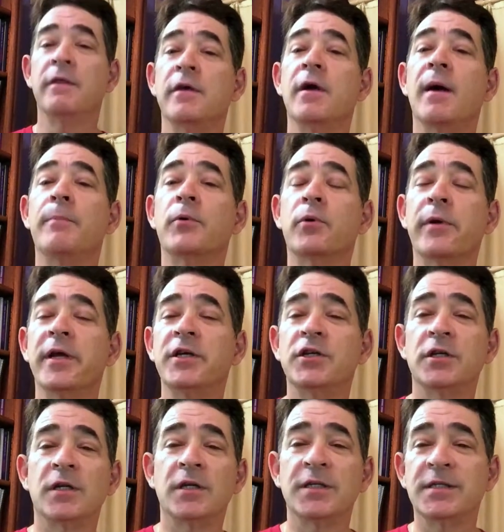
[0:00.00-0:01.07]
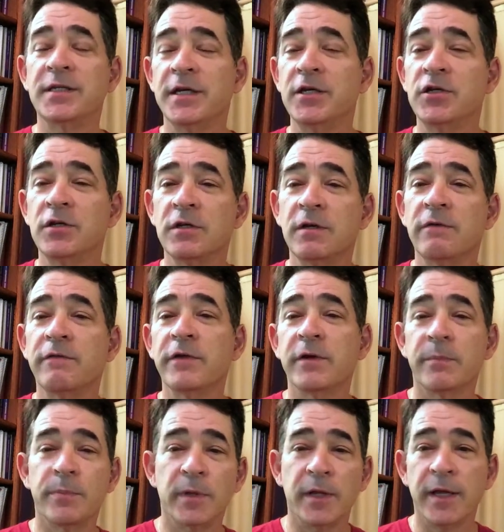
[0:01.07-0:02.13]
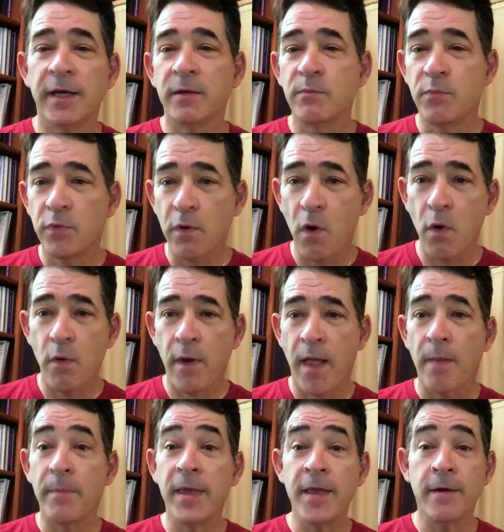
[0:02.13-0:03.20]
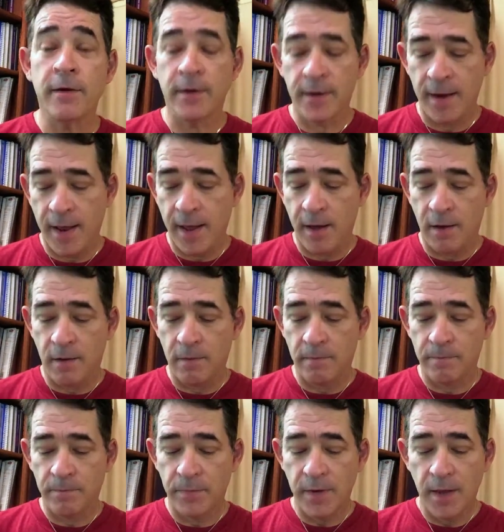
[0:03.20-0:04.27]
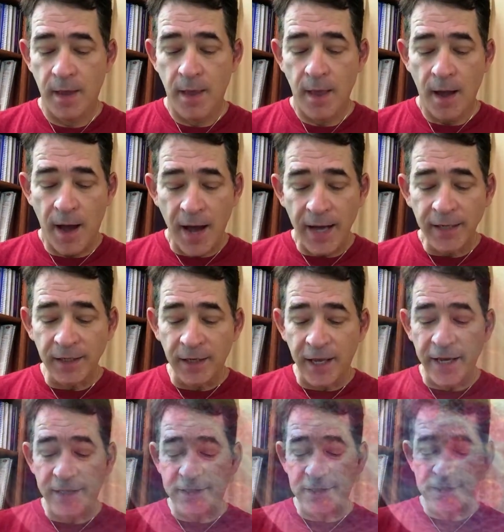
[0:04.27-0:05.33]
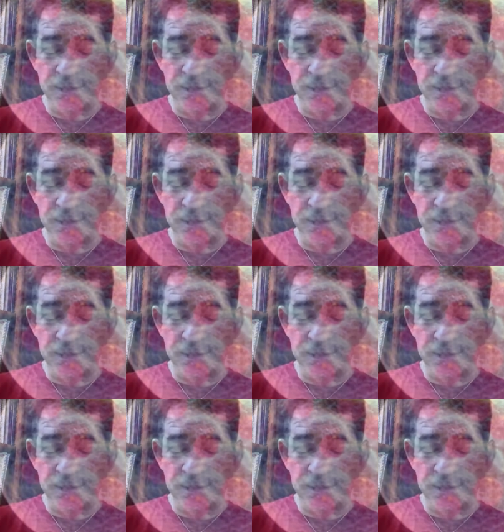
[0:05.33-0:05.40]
the operationalization of their planned program here and now. I'd like